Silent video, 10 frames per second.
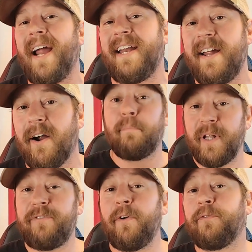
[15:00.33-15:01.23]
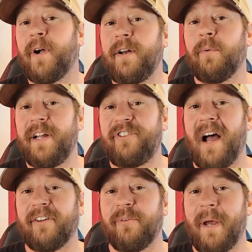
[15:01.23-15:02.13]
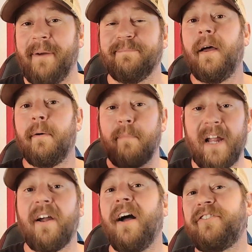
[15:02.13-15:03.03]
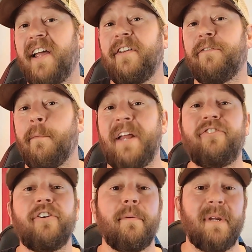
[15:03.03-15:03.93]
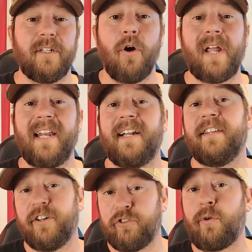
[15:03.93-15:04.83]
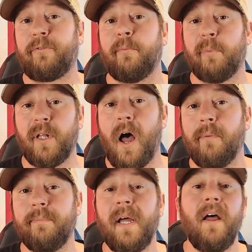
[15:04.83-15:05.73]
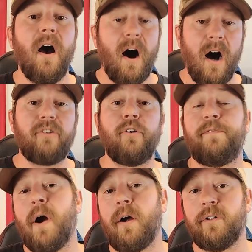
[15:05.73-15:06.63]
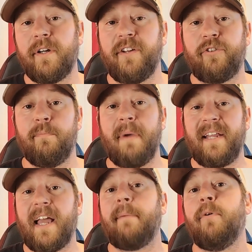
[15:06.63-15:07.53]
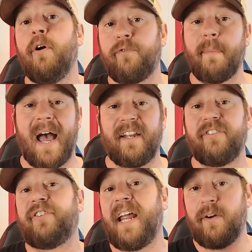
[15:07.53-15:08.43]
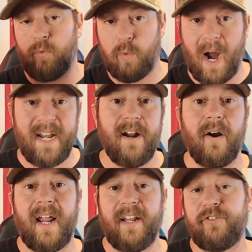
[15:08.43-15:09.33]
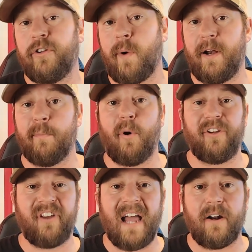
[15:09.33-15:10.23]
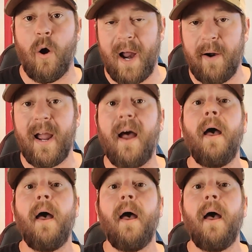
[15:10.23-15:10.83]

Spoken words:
here, please feel free to reach out to me. My contact information can be located in the description below. Also, if you are looking to make that move from out of state right here into the greater Boise, Idaho area,